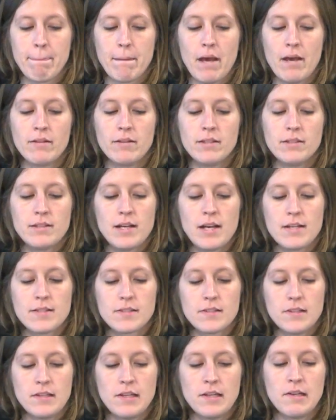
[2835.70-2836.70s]
And then
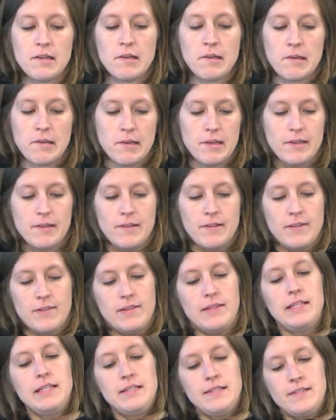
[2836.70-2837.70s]
lastly,
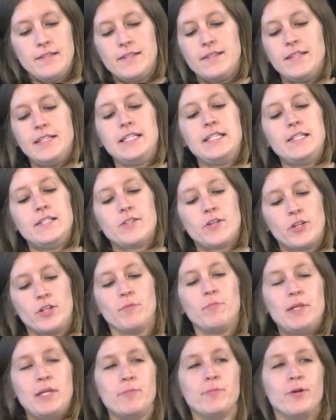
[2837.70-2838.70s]
these are the
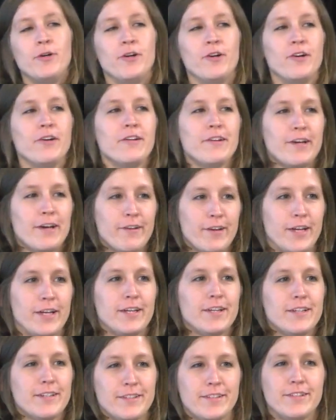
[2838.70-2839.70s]
people that
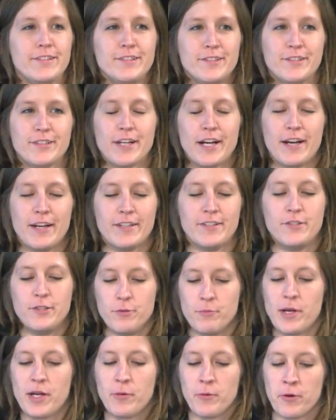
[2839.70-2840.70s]
like I do
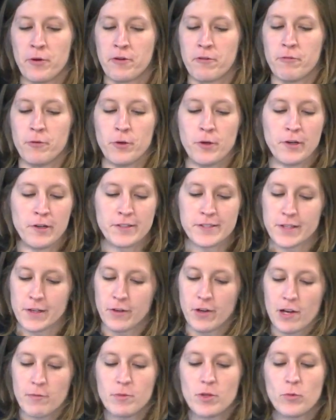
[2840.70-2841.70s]
my work for. So
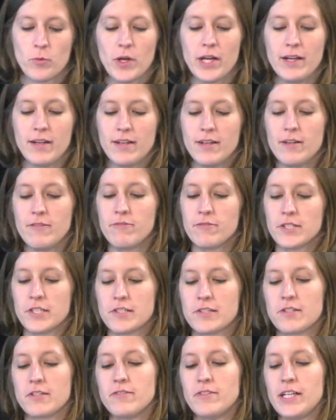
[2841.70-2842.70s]
I've been waiting for a
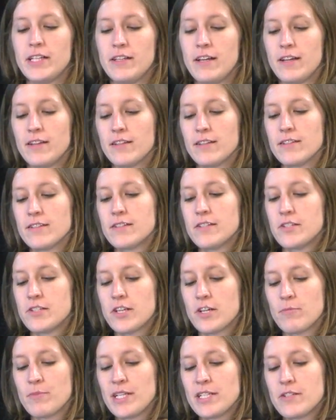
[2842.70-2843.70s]
survey like this to
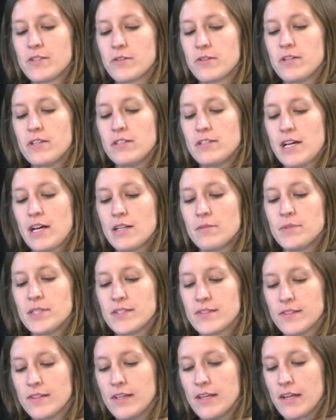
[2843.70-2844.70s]
share my story
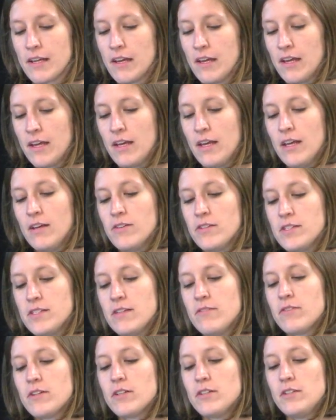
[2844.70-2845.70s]
anonymously. It was
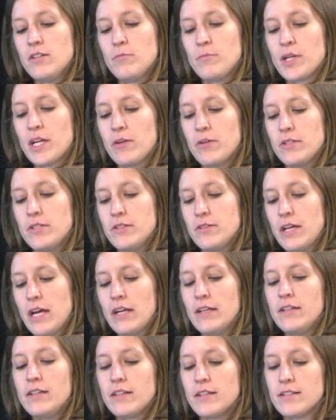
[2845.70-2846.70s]
difficult, but I would do
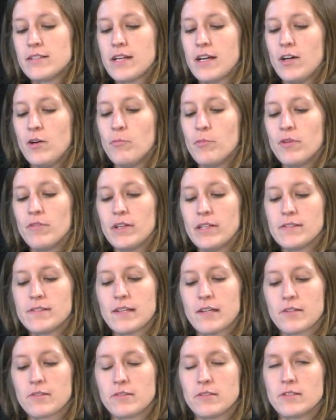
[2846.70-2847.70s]
anything to help prevent
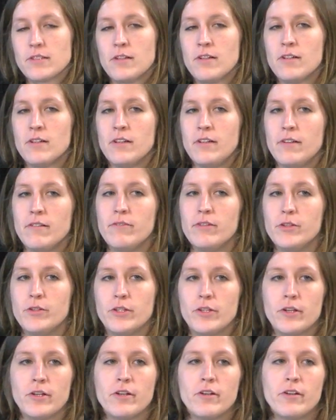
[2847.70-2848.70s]
sexual assault in the
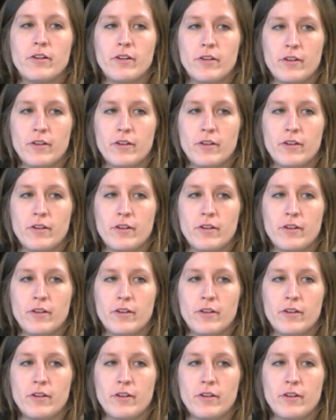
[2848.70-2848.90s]
future.